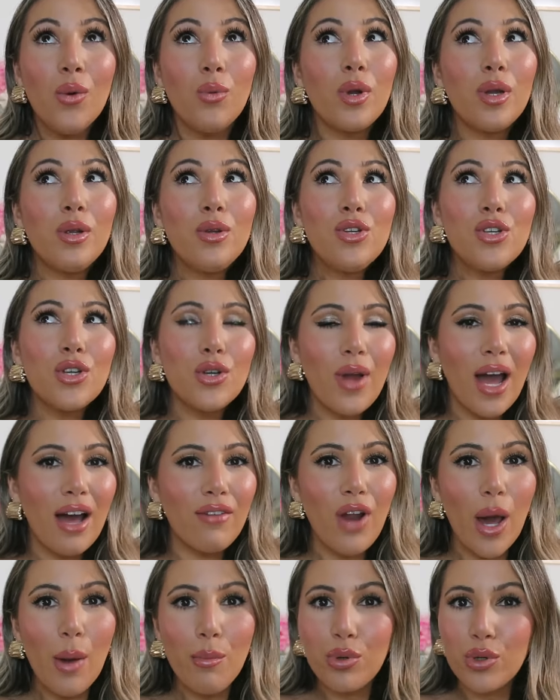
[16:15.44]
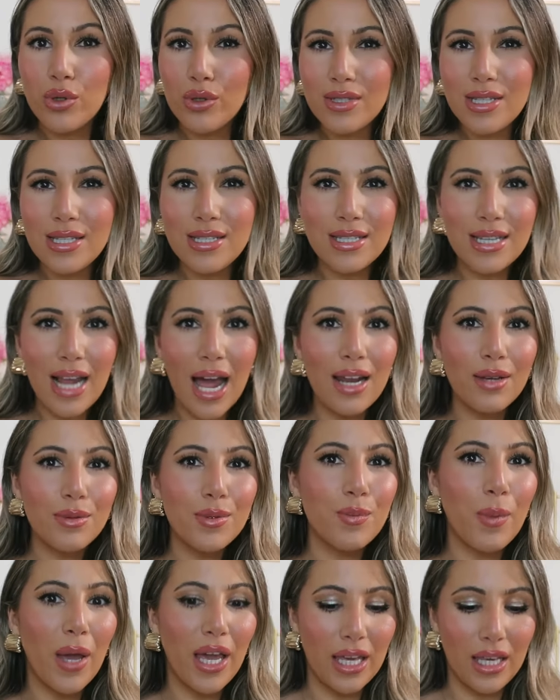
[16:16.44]
We do have, like, prawns and
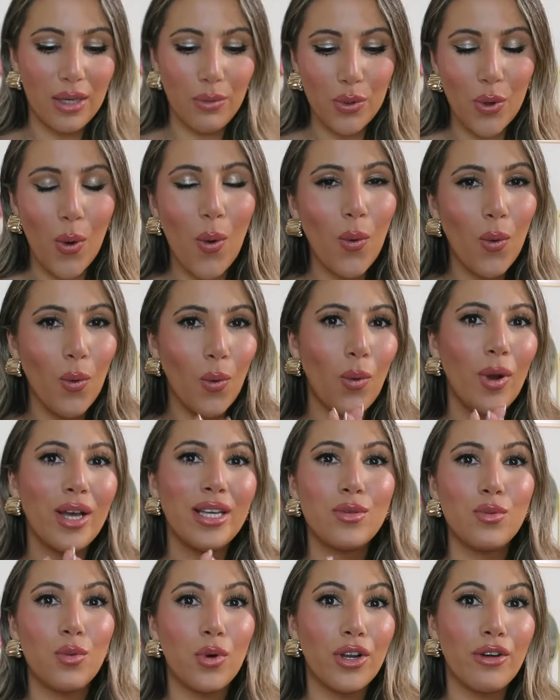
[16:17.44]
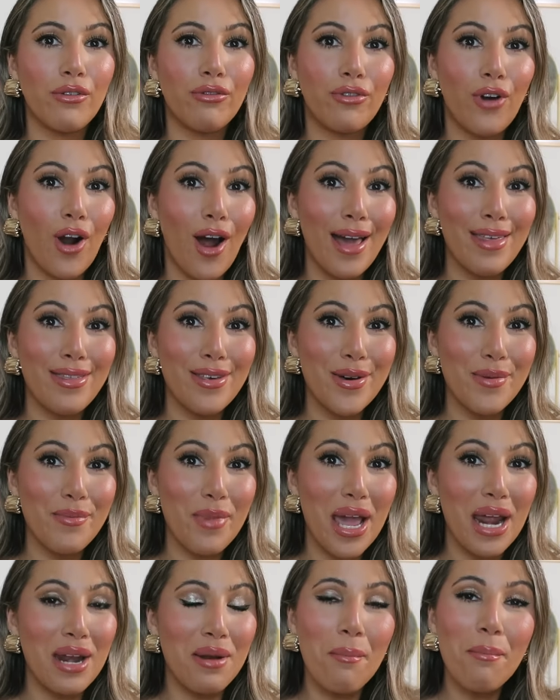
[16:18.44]
scallops, but he would always want to fry
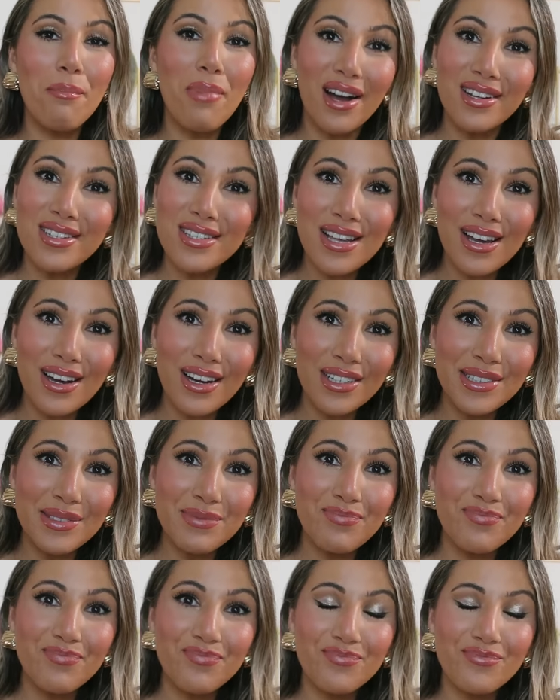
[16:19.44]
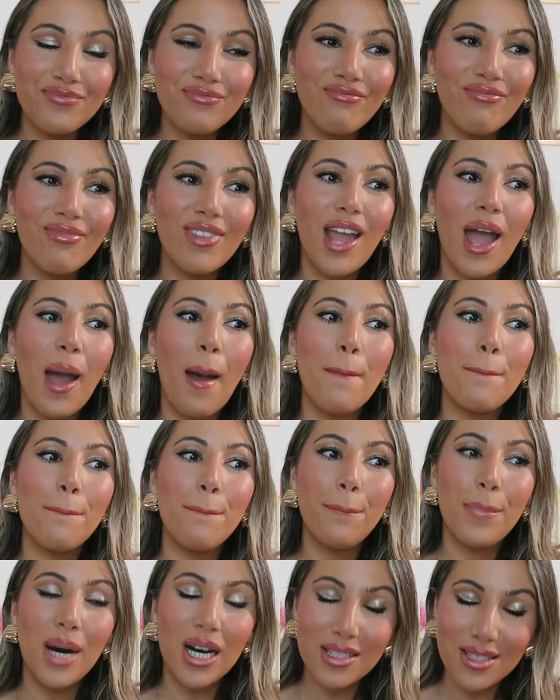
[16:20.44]
them in butter.
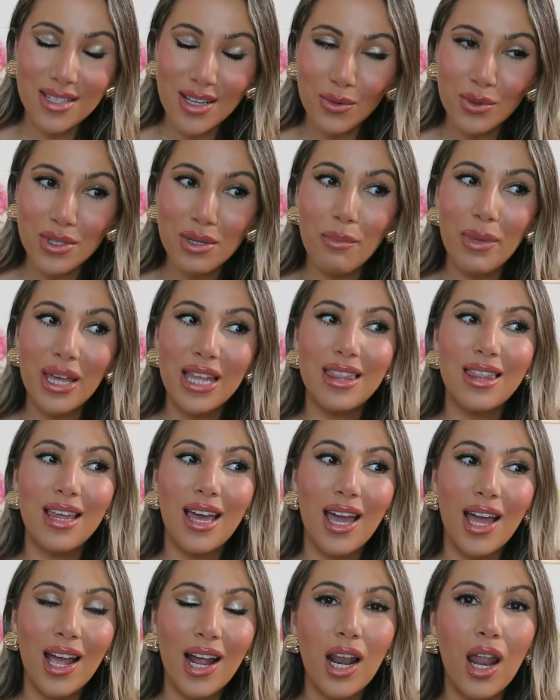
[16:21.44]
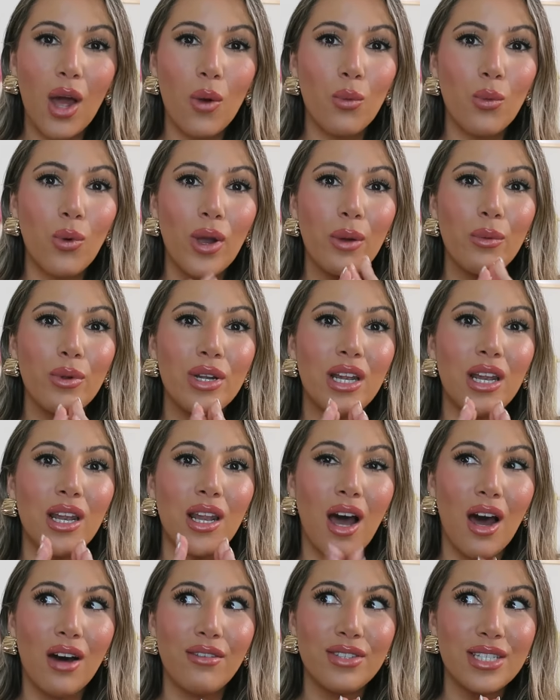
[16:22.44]
Butter was a big thing. Like, we would
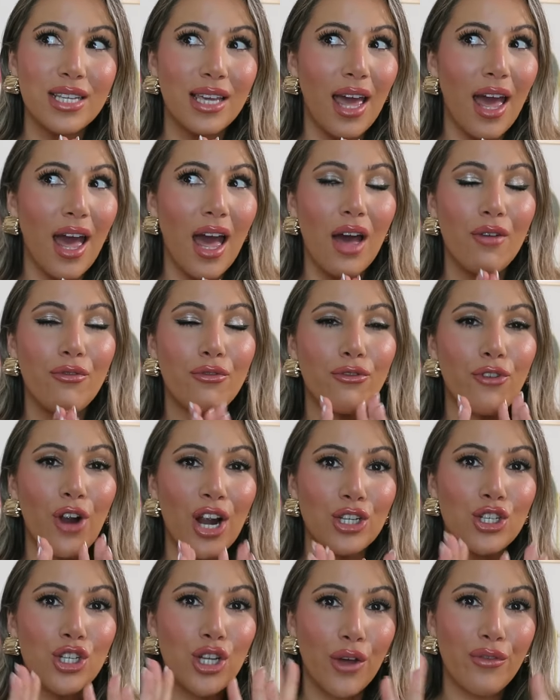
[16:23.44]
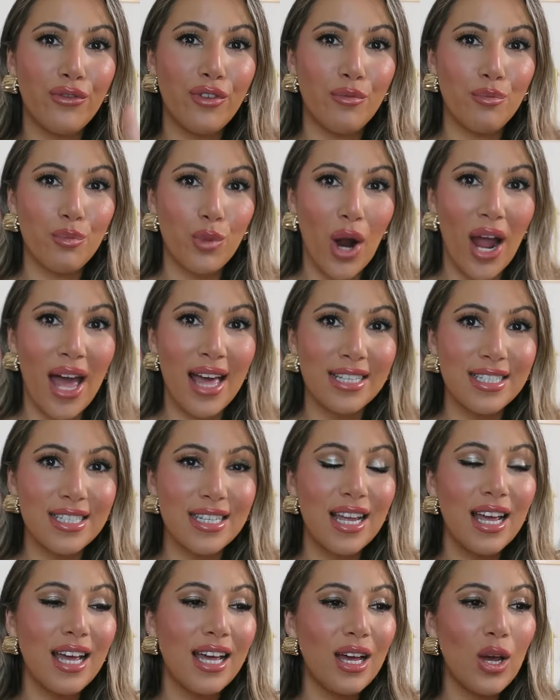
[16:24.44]
love to get a fresh loaf of bread